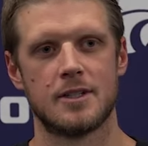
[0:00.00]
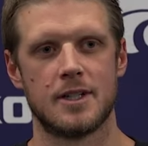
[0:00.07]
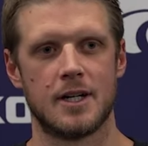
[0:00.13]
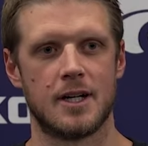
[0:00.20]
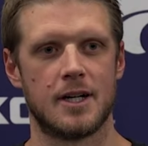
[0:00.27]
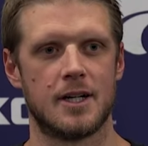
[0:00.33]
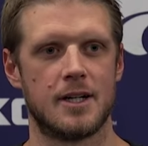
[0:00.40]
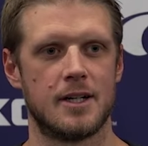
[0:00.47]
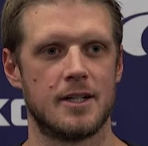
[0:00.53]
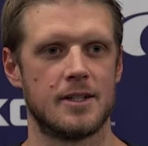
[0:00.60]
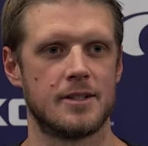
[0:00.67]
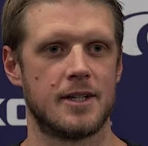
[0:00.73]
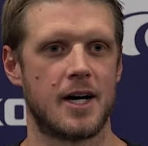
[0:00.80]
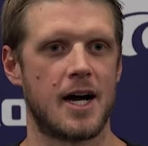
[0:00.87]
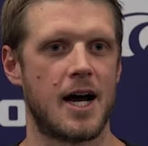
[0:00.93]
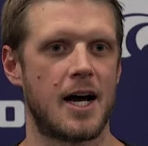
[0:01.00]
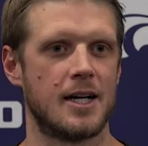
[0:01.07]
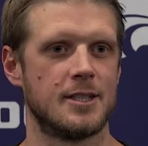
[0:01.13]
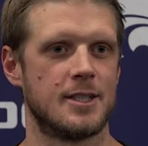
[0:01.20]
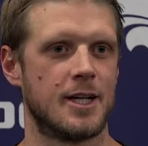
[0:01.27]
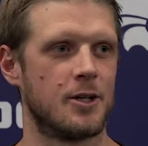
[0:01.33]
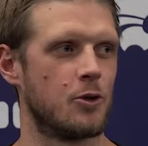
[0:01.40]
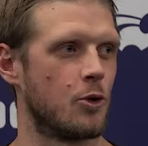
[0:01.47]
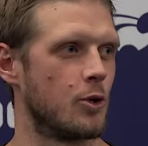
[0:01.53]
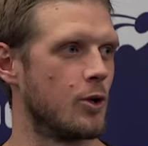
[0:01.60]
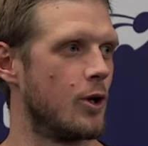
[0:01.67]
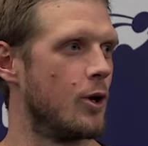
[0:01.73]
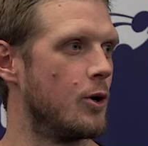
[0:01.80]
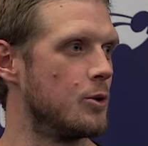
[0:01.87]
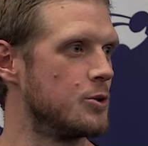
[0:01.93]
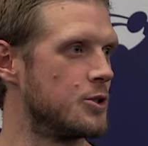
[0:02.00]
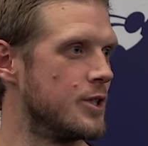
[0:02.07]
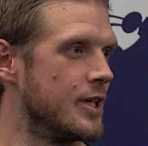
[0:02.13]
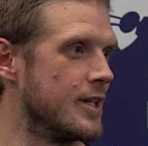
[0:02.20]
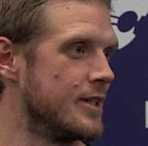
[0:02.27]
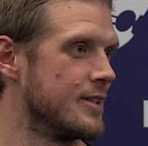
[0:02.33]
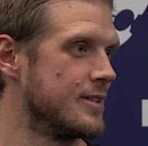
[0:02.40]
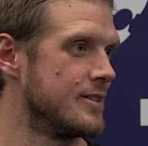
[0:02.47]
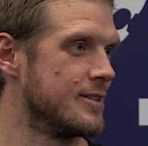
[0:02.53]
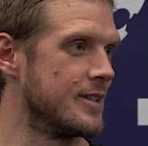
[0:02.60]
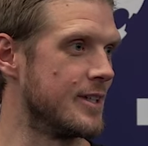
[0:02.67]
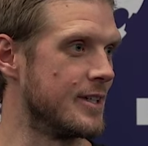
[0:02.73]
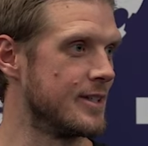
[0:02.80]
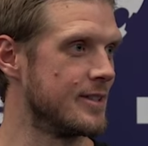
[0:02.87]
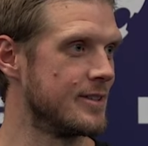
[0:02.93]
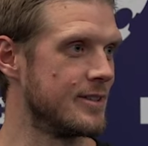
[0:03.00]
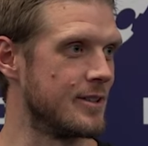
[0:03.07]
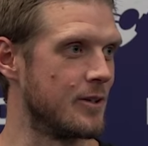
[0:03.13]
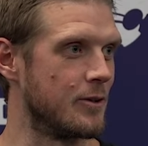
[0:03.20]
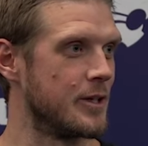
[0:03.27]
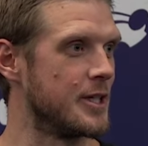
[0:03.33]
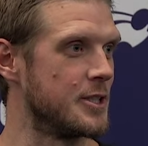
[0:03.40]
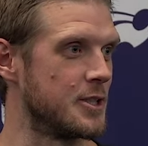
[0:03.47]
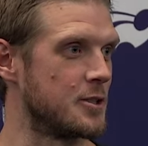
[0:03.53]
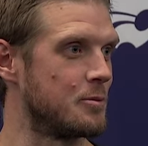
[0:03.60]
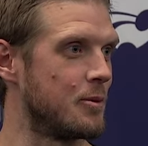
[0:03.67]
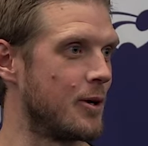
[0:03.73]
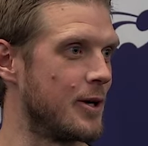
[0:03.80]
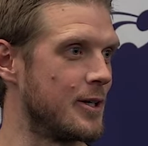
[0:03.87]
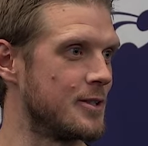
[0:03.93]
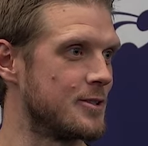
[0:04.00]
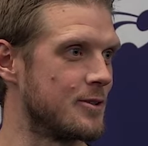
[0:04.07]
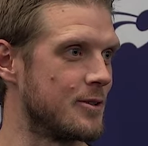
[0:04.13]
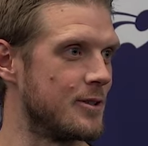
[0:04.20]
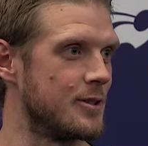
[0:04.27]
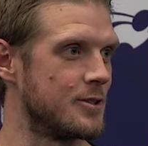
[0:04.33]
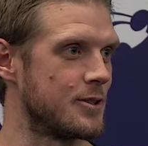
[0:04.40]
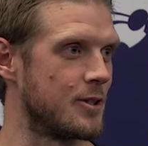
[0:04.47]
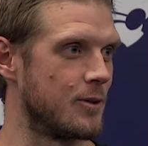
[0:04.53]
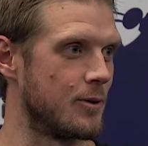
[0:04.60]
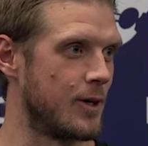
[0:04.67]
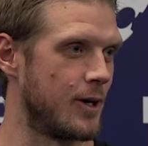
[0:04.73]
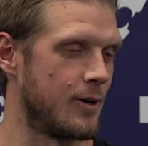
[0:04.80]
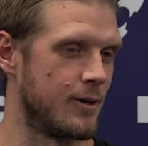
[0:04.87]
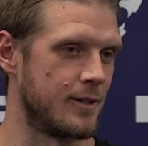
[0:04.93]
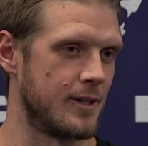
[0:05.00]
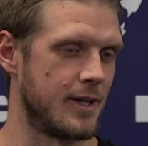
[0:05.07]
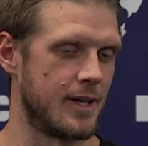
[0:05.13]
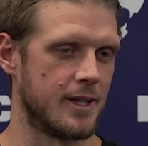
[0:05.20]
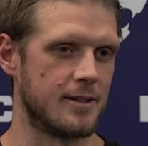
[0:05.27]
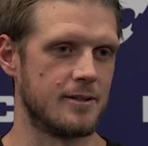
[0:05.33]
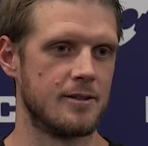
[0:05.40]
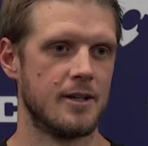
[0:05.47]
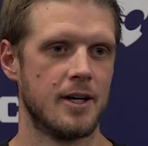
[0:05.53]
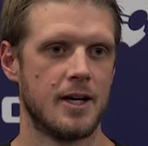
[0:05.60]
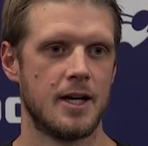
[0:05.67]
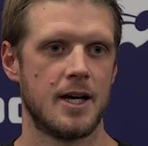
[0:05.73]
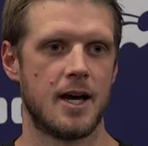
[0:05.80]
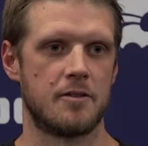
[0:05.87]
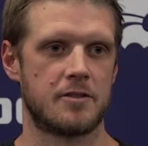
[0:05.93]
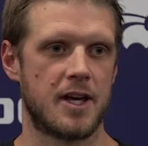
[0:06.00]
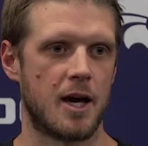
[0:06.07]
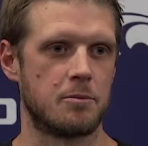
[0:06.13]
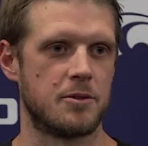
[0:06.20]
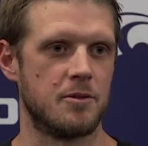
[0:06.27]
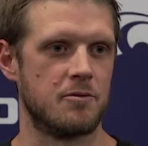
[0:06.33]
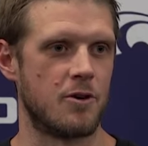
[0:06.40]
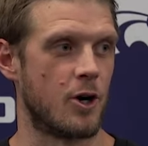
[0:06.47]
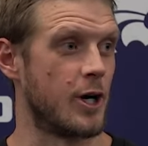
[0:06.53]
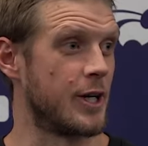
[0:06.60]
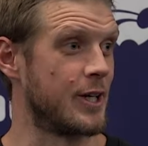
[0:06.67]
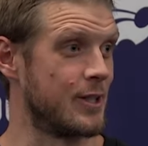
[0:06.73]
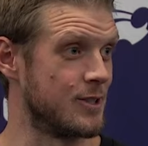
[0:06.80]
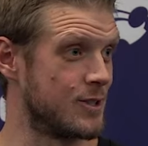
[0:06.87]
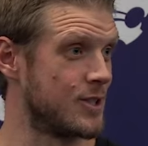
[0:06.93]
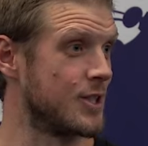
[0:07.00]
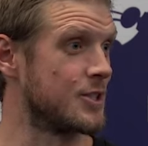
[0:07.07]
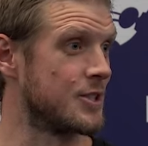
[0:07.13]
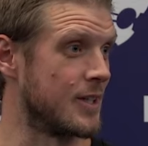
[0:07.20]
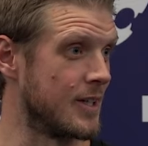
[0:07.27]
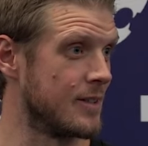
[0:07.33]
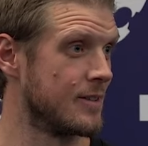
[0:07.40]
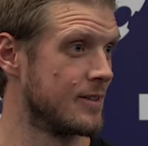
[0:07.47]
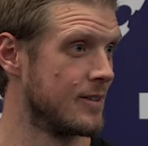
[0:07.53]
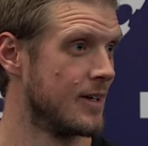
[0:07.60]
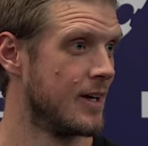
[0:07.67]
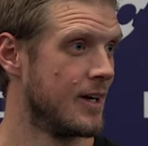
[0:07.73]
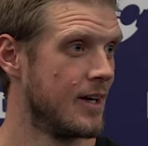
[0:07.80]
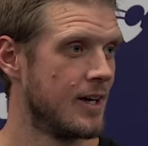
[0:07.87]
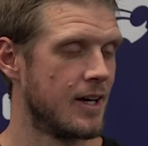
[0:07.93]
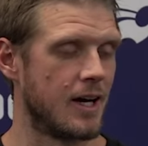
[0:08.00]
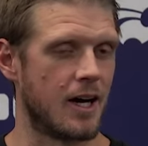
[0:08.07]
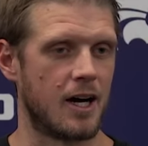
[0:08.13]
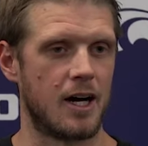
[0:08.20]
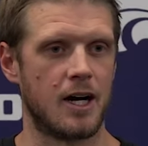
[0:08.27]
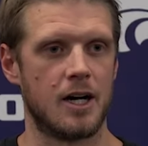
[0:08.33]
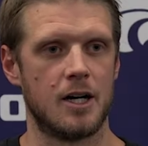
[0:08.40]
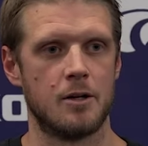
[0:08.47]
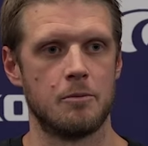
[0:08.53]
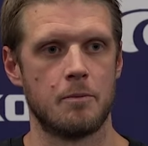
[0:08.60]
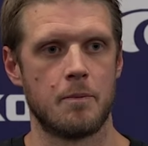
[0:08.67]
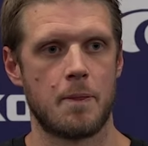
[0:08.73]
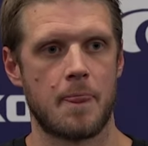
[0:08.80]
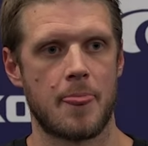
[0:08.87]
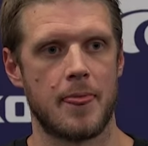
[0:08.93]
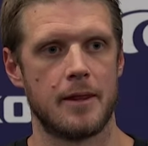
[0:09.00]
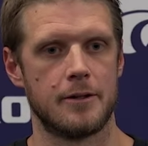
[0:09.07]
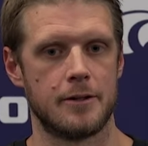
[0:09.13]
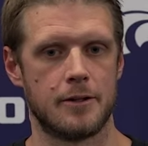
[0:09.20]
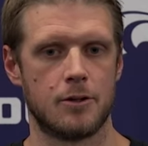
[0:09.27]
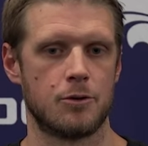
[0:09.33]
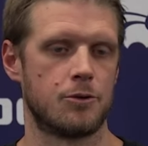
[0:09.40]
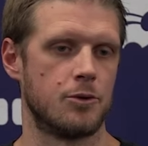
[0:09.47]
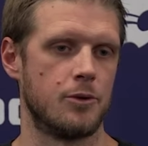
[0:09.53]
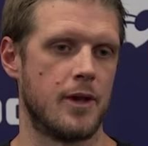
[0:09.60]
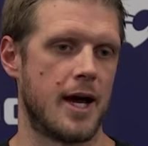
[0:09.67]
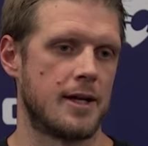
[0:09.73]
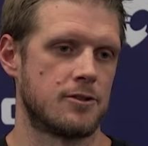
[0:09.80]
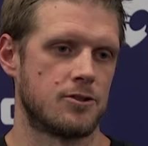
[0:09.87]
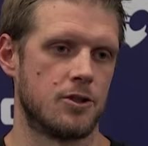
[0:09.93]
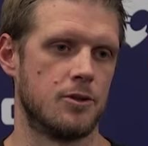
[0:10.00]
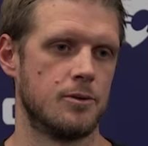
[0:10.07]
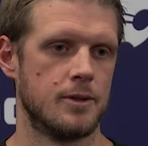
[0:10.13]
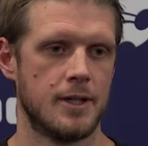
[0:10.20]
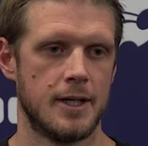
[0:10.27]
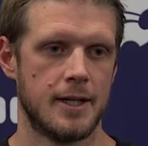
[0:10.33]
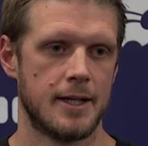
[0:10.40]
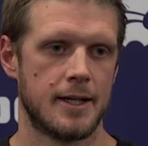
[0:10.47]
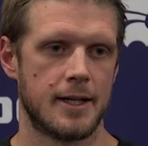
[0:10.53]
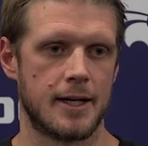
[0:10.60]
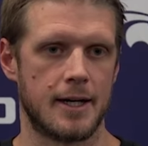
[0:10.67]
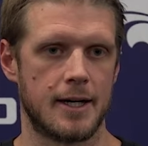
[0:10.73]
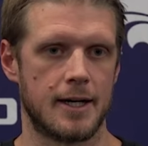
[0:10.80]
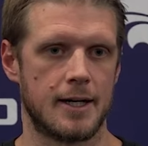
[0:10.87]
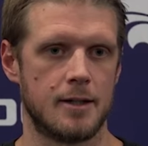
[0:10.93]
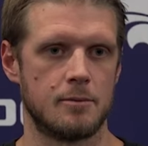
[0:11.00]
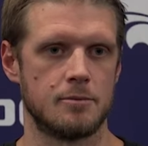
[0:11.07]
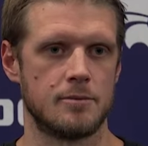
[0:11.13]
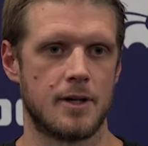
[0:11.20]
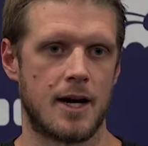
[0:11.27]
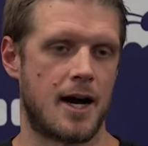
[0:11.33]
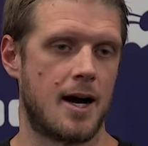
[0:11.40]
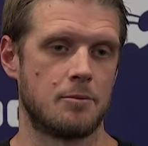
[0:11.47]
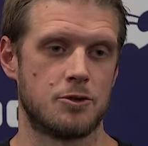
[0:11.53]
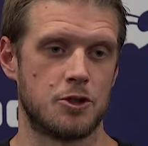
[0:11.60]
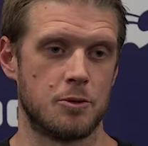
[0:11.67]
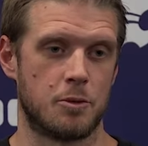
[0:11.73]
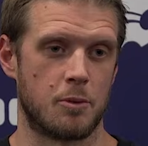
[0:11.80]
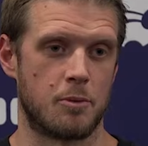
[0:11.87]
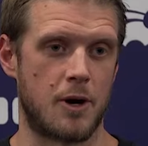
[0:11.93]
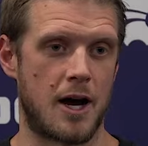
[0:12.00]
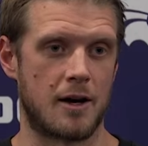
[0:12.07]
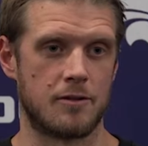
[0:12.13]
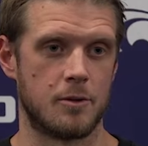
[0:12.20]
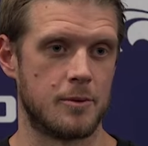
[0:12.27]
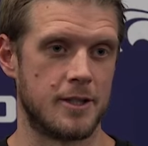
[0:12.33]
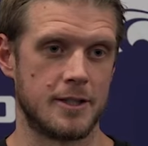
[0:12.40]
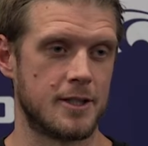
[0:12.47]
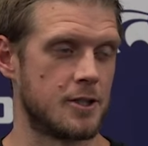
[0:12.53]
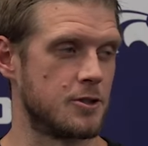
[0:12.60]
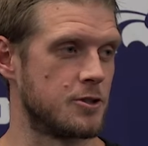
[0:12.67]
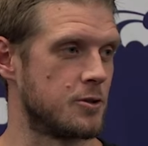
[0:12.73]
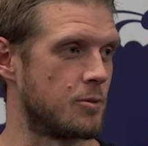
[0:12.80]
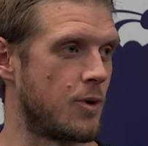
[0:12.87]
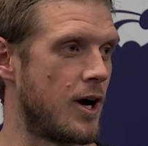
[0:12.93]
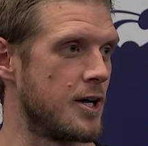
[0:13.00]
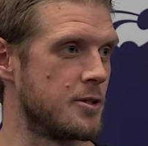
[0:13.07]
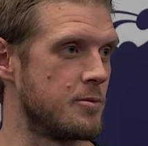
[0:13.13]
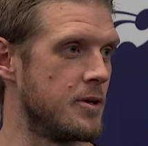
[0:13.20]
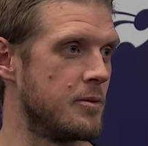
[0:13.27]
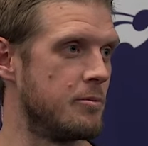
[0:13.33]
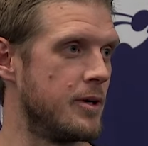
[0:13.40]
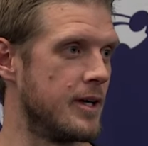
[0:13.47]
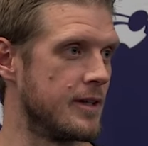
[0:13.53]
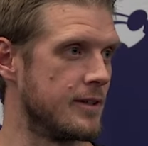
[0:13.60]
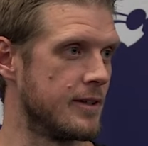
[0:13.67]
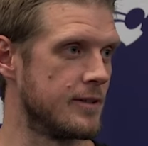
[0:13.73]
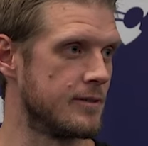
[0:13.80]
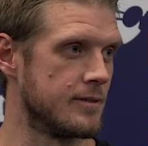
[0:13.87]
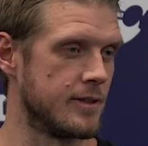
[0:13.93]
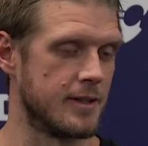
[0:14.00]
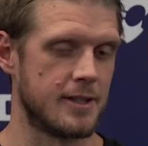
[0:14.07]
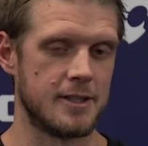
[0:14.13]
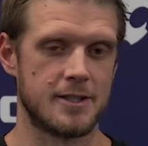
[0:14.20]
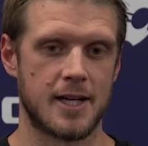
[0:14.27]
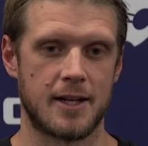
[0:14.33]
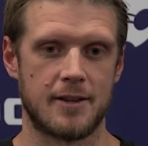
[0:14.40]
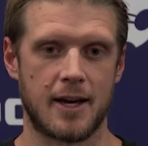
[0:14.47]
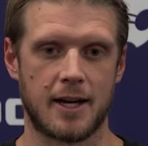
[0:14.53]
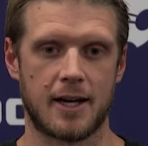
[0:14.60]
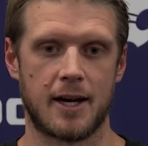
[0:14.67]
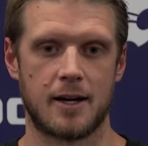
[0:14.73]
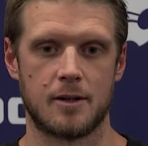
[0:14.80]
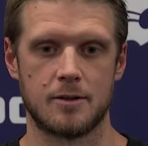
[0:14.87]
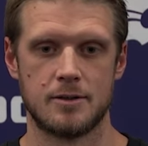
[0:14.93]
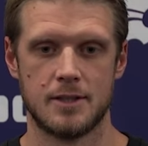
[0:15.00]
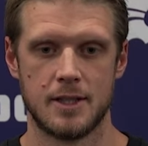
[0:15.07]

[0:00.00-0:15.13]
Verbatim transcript: uh, the highs and or lows that that you know he's experienced during his career, and and have kept him very consistent, um, you know, through that. So. Um, I'm super proud of him, and it doesn't surprise me a bit that, that he's had that kind of